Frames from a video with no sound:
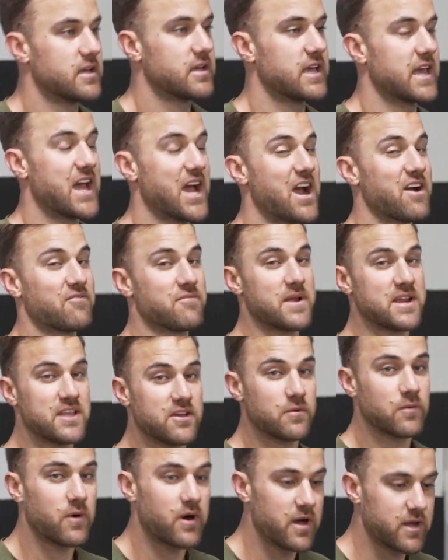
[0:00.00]
get however many
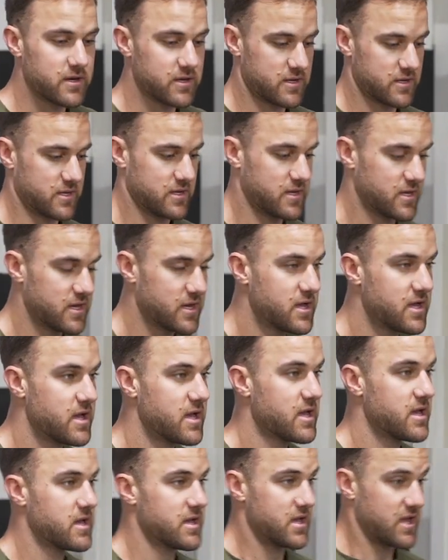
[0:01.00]
you want,
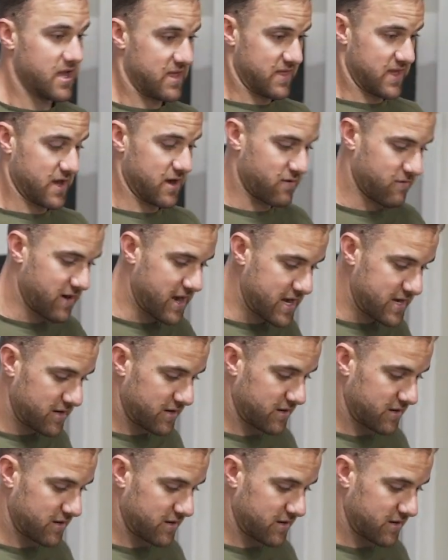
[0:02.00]
and then go right into